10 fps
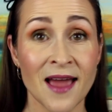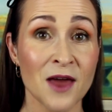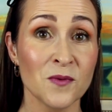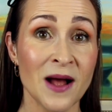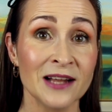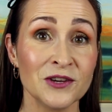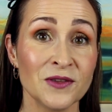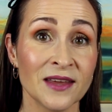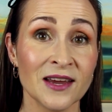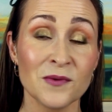And while
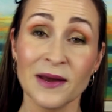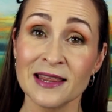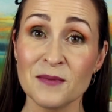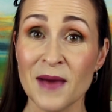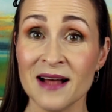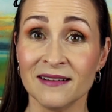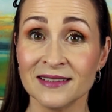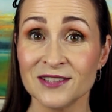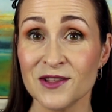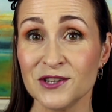you're there, ring the
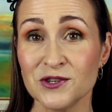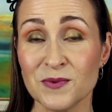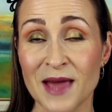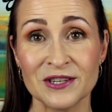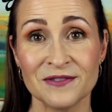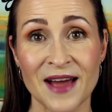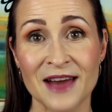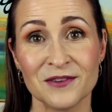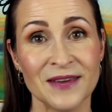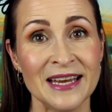bell so that you'll be
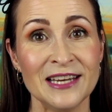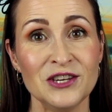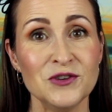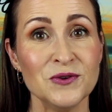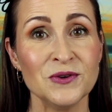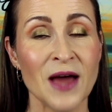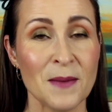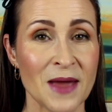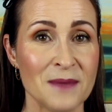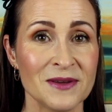notified of any new
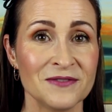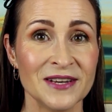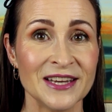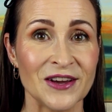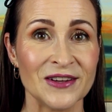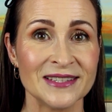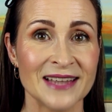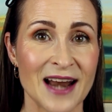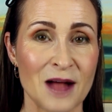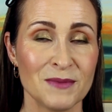upcoming videos
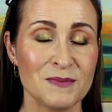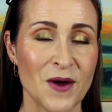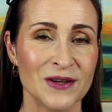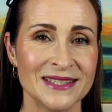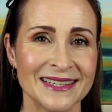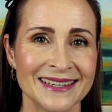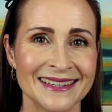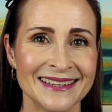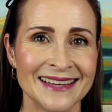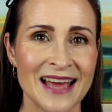that I'll be posting.